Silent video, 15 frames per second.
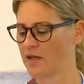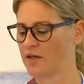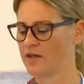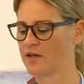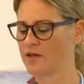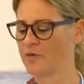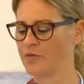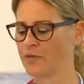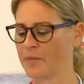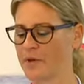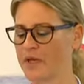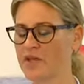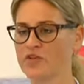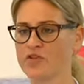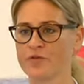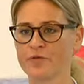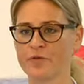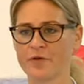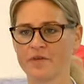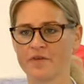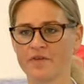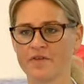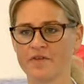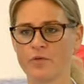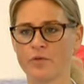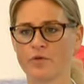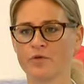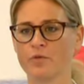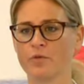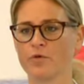And information, for instance,
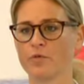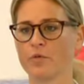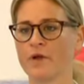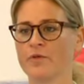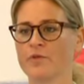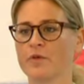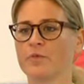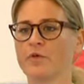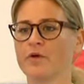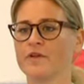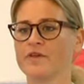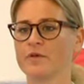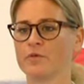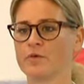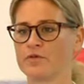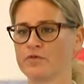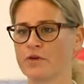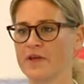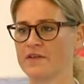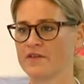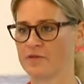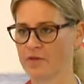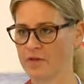was one of the points that was raised.